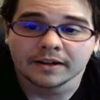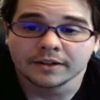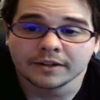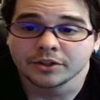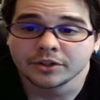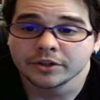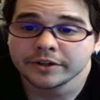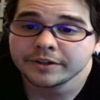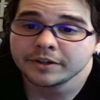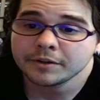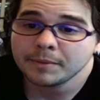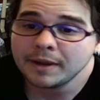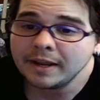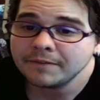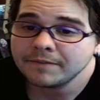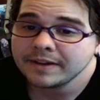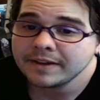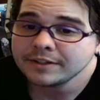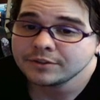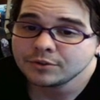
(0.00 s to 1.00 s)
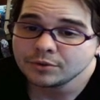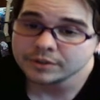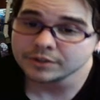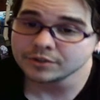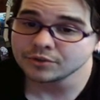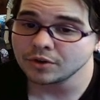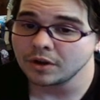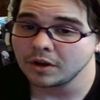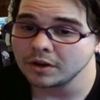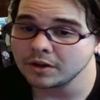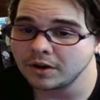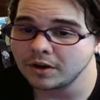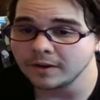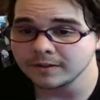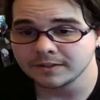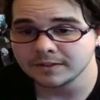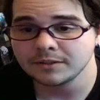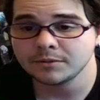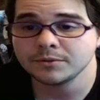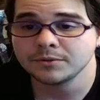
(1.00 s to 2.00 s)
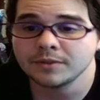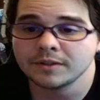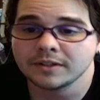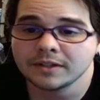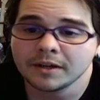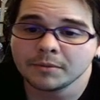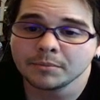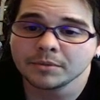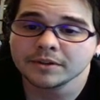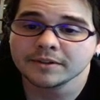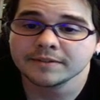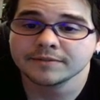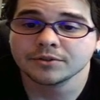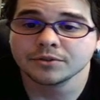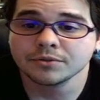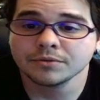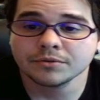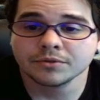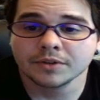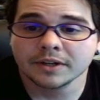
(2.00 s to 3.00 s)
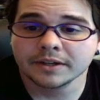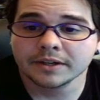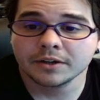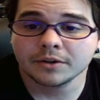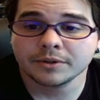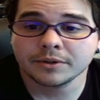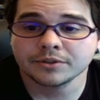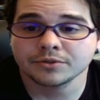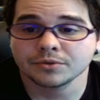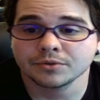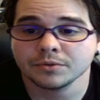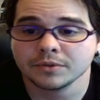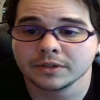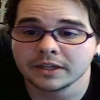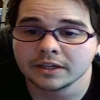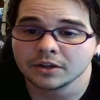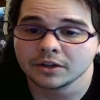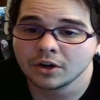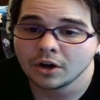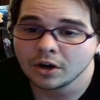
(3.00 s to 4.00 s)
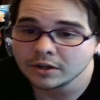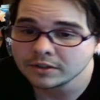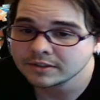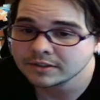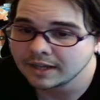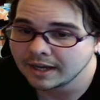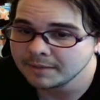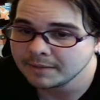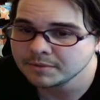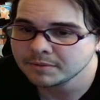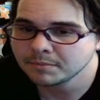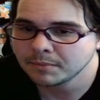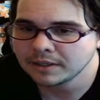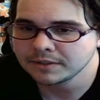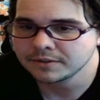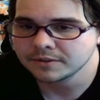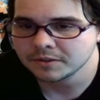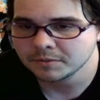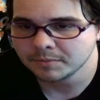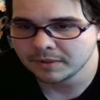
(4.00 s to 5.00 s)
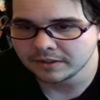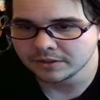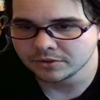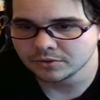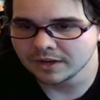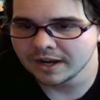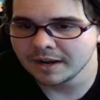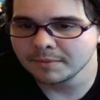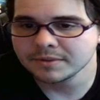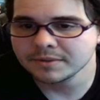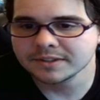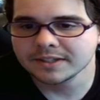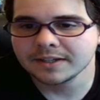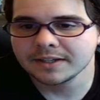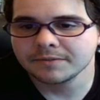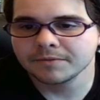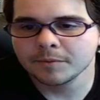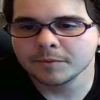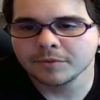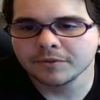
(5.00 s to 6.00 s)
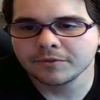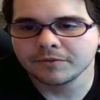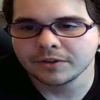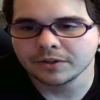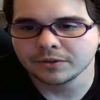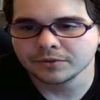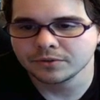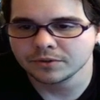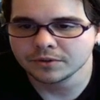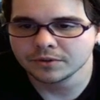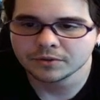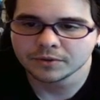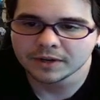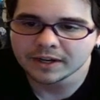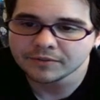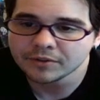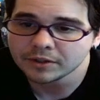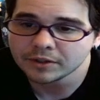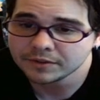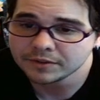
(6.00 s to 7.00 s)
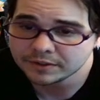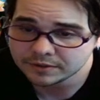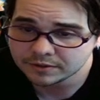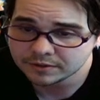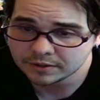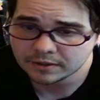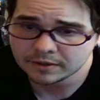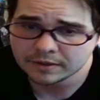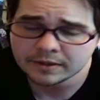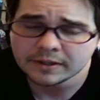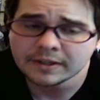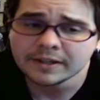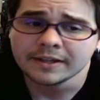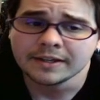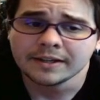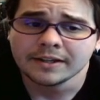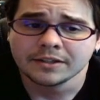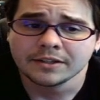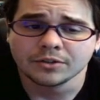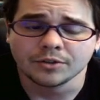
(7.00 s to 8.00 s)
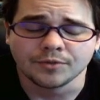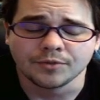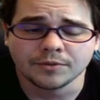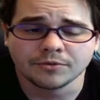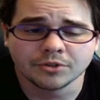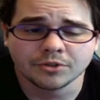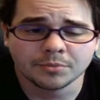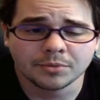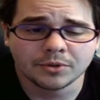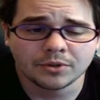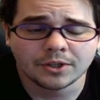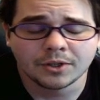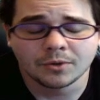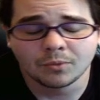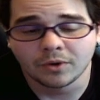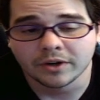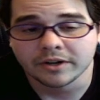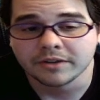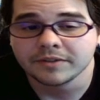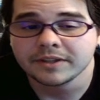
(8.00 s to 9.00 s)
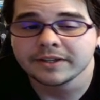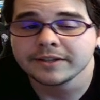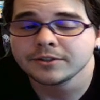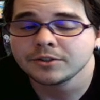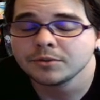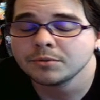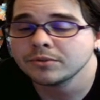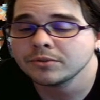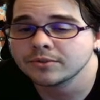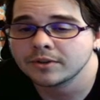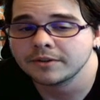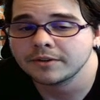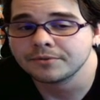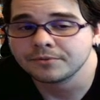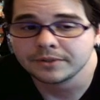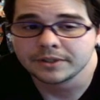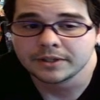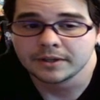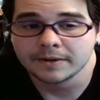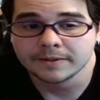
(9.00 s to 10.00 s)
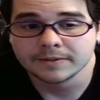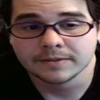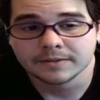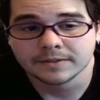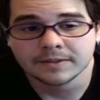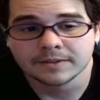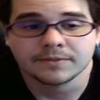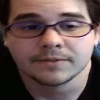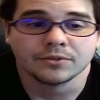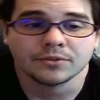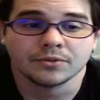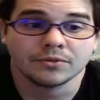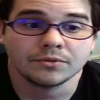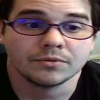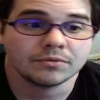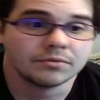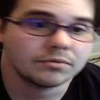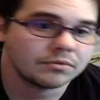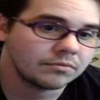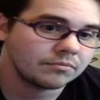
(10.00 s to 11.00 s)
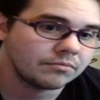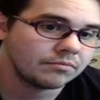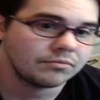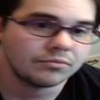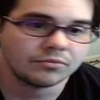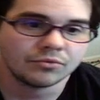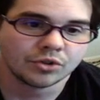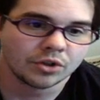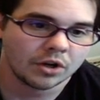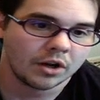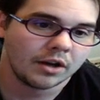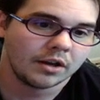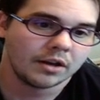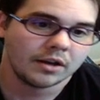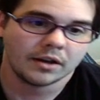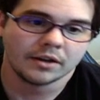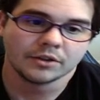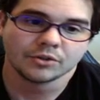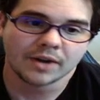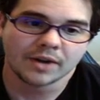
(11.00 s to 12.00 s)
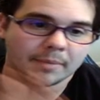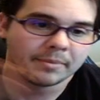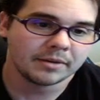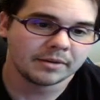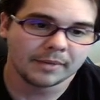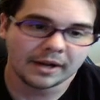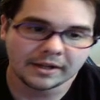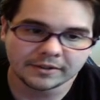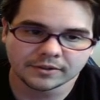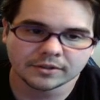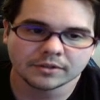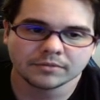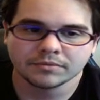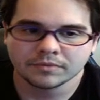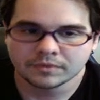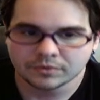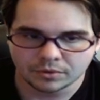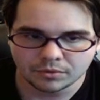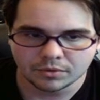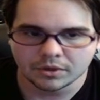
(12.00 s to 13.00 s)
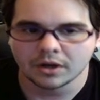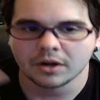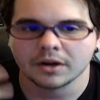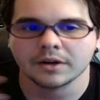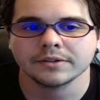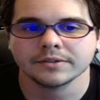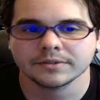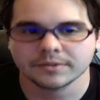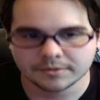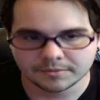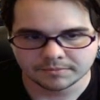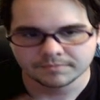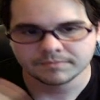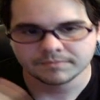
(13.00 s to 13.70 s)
During your main phase, you can draw cards equal to the number of true Draco and true King card types, monster, spell, and trap, sent from the field to the graveyard this turn. So if you've tributed 1 of each, you will draw 3 cards. If you try trapping a monster, 2 cards.